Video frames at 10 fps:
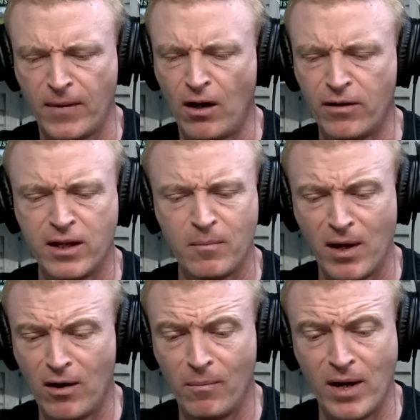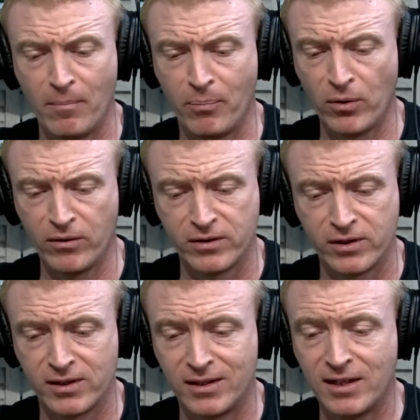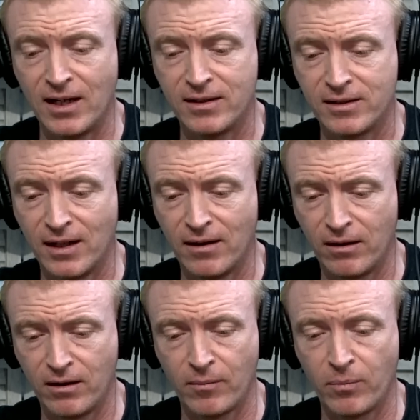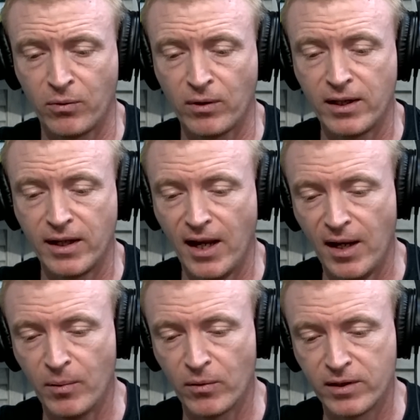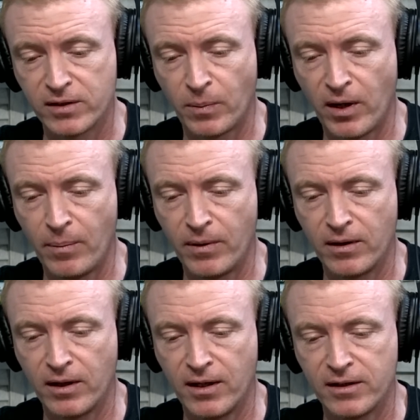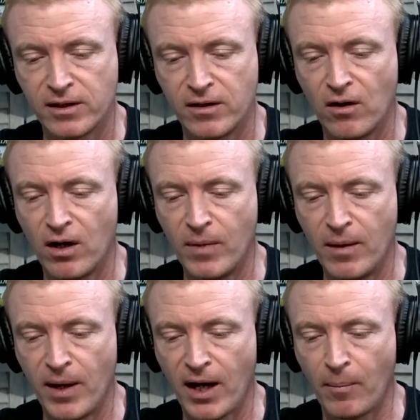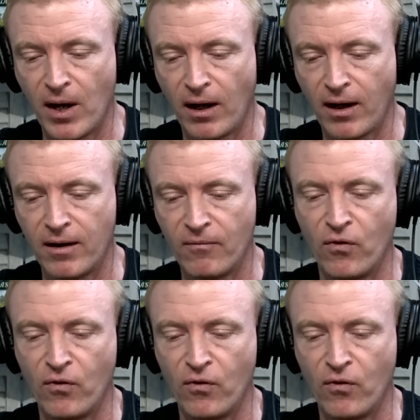I think Marymount Buller's just dead set, completely airborne this prep, and it's a nightmare back marker.